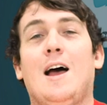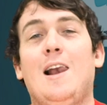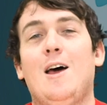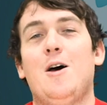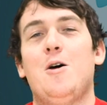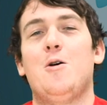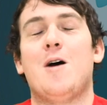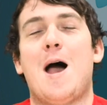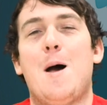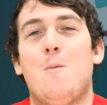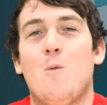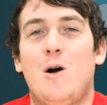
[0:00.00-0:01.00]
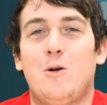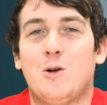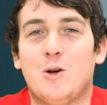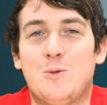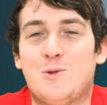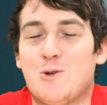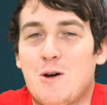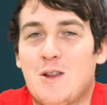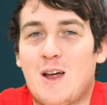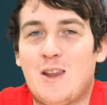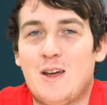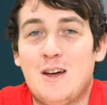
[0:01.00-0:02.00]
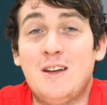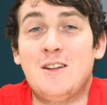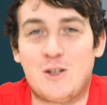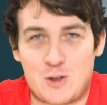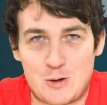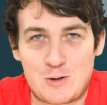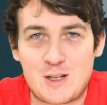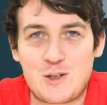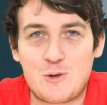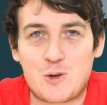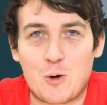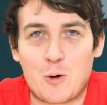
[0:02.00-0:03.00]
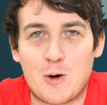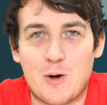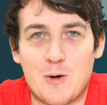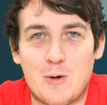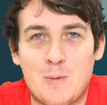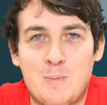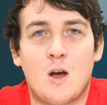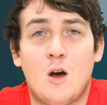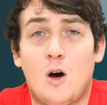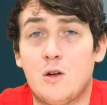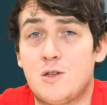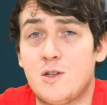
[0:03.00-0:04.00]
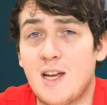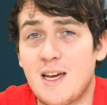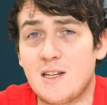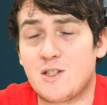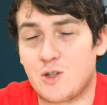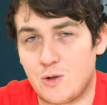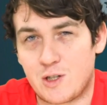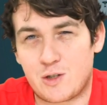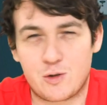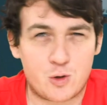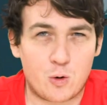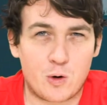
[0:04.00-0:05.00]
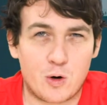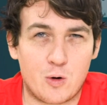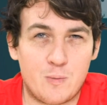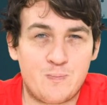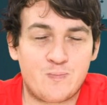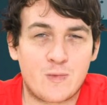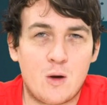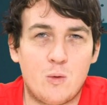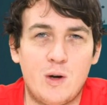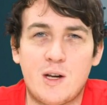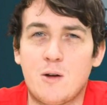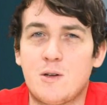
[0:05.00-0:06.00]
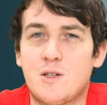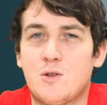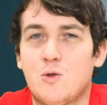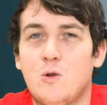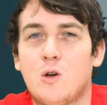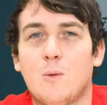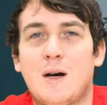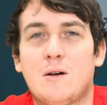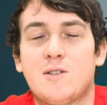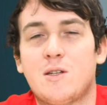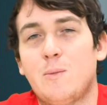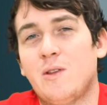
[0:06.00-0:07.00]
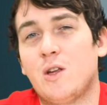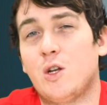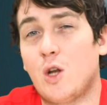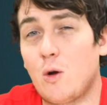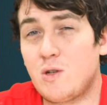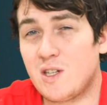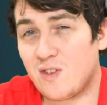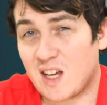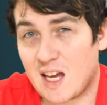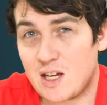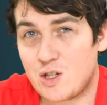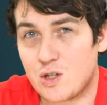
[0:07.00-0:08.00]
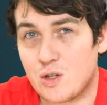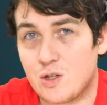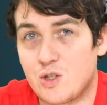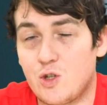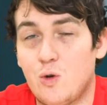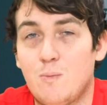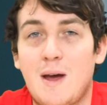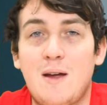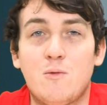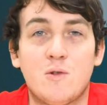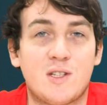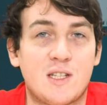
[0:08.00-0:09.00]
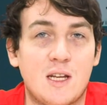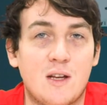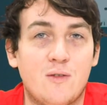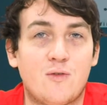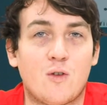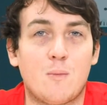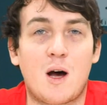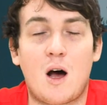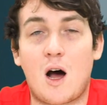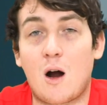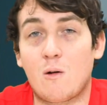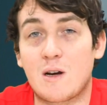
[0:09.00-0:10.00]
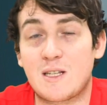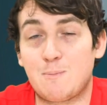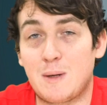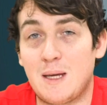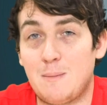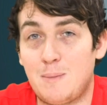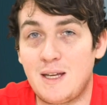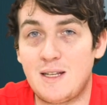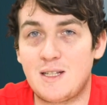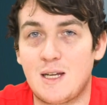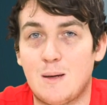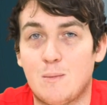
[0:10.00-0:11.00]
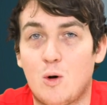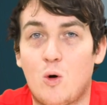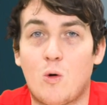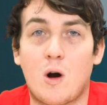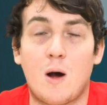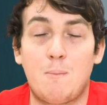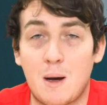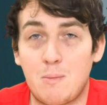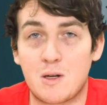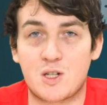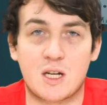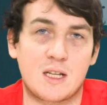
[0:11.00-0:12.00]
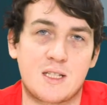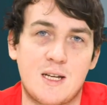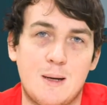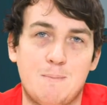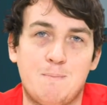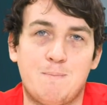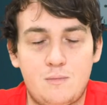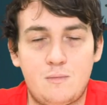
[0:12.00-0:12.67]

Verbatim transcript: Hello and welcome to another APPTUTTi tutorial. On today's APPTUTTi tutorial, we're going to talk about some of the notifications you may receive from our RSPP team or our publishing team.